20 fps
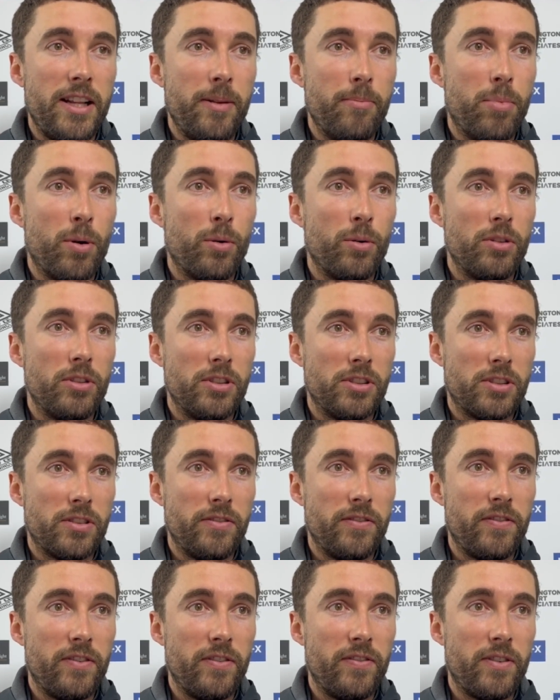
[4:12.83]
importance
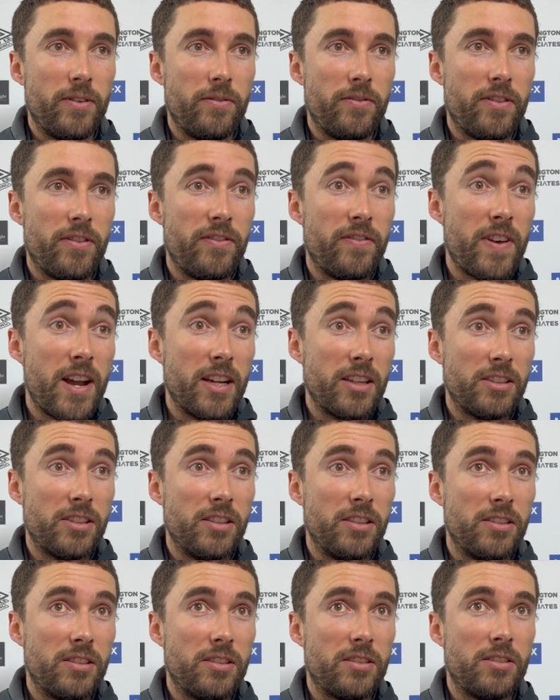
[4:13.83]
of the
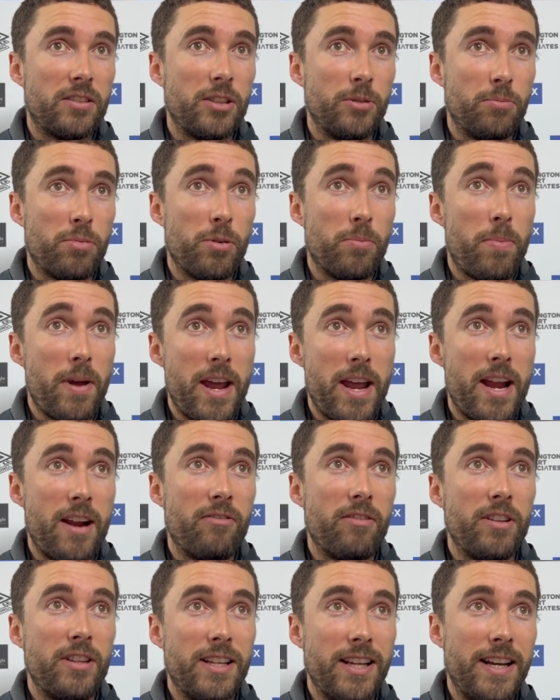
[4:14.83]
factors to
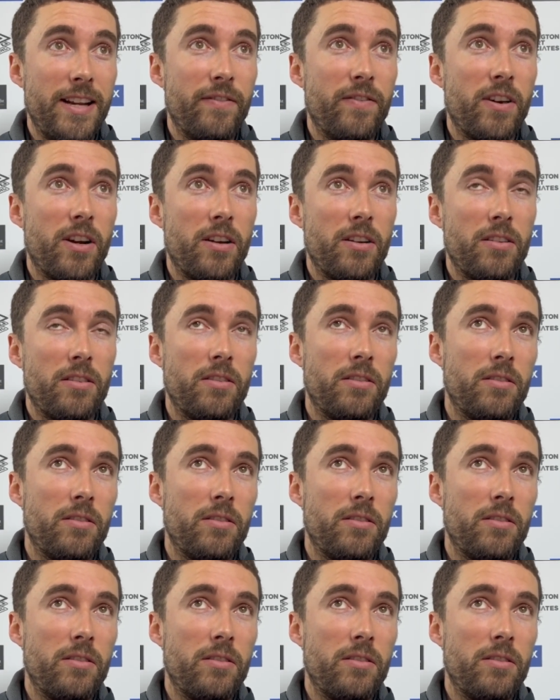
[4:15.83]
prepare and deliver